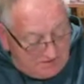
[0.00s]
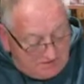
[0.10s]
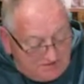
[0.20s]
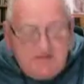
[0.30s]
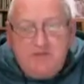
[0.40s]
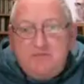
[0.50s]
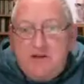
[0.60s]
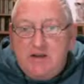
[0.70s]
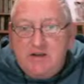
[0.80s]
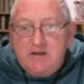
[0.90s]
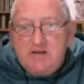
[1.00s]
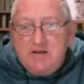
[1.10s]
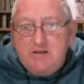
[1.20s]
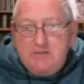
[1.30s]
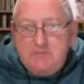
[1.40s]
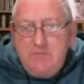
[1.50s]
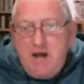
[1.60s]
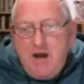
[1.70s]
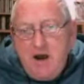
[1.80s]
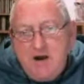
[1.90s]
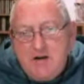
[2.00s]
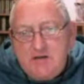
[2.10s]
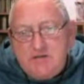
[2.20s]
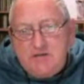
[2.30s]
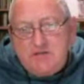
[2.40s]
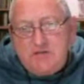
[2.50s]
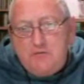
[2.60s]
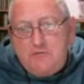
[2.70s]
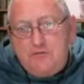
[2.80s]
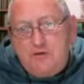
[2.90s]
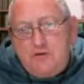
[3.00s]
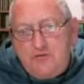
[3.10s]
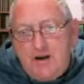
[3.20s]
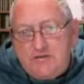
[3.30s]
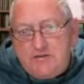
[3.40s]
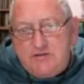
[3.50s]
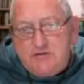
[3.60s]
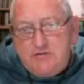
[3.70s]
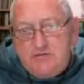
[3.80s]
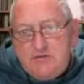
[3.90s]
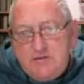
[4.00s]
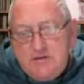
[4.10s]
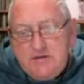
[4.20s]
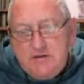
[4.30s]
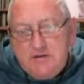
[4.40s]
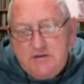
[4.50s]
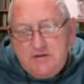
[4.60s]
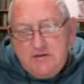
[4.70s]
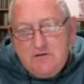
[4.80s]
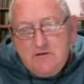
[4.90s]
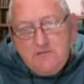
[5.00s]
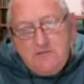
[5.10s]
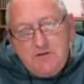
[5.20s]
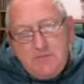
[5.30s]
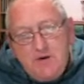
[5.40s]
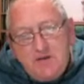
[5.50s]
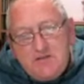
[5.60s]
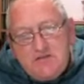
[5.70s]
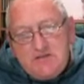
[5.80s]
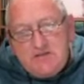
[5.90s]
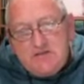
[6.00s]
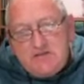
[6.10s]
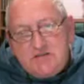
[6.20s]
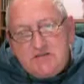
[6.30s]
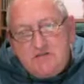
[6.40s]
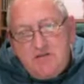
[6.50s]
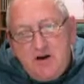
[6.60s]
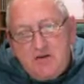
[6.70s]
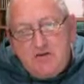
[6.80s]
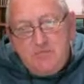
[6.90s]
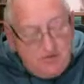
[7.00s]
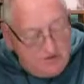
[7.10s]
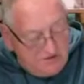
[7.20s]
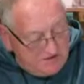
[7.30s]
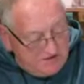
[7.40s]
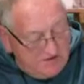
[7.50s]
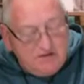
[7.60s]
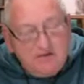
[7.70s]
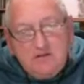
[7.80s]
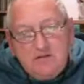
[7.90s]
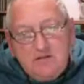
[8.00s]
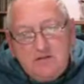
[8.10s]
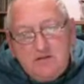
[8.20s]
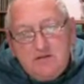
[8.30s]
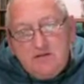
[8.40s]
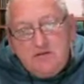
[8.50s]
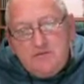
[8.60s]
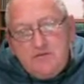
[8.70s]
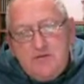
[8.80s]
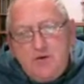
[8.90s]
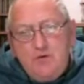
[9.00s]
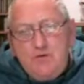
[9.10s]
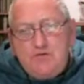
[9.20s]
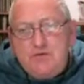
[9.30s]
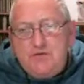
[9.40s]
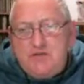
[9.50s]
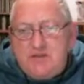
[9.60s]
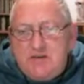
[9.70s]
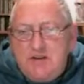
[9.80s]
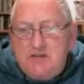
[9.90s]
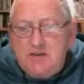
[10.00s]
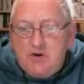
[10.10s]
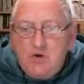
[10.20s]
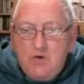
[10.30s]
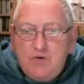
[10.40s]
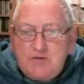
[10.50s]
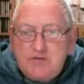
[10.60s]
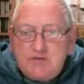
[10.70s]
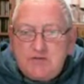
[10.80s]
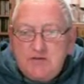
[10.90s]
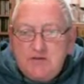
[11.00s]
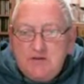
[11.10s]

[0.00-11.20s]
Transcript: This evening, my heart is so full of gratitude for the brothers and sisters of our community, for those who've stayed the course,